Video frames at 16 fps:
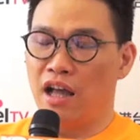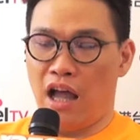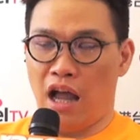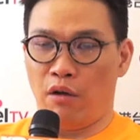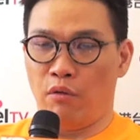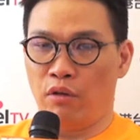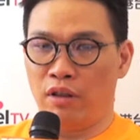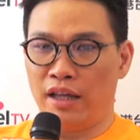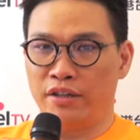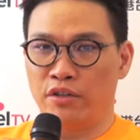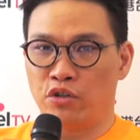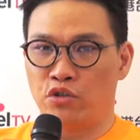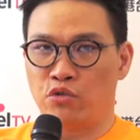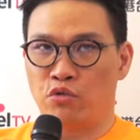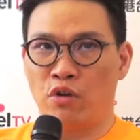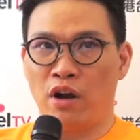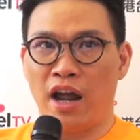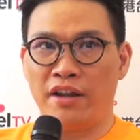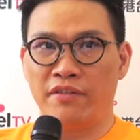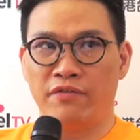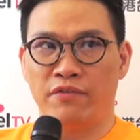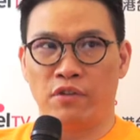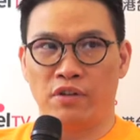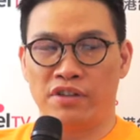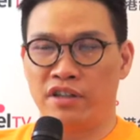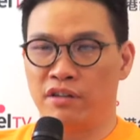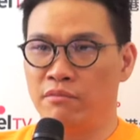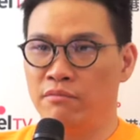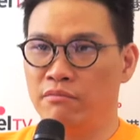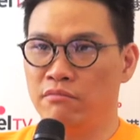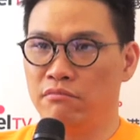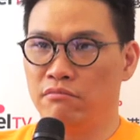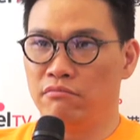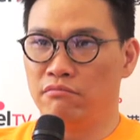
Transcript: I would like to try for some